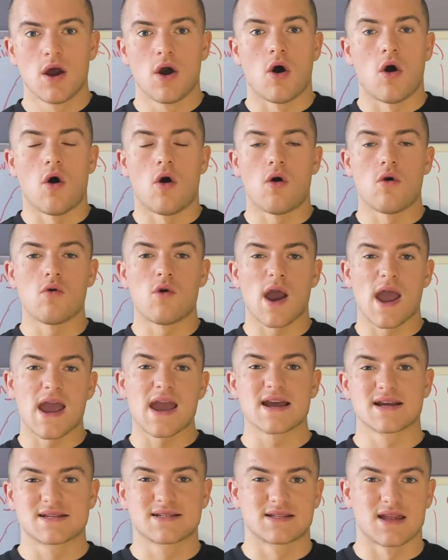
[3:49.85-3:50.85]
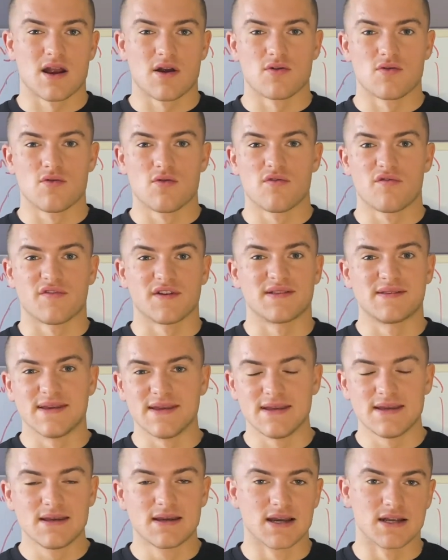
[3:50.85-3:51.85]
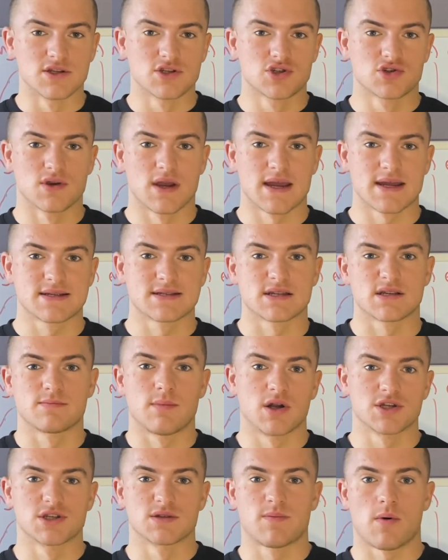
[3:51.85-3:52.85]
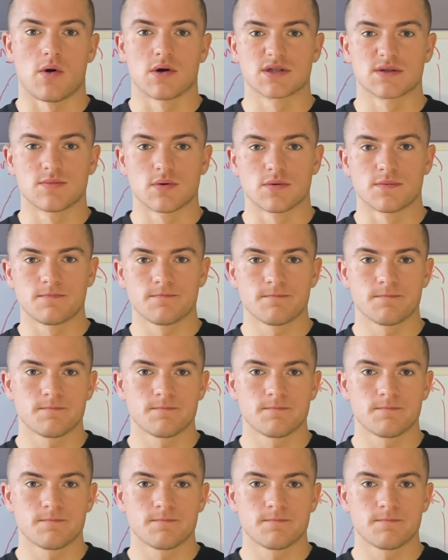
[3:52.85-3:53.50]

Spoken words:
all external fatigue and stress as much as possible.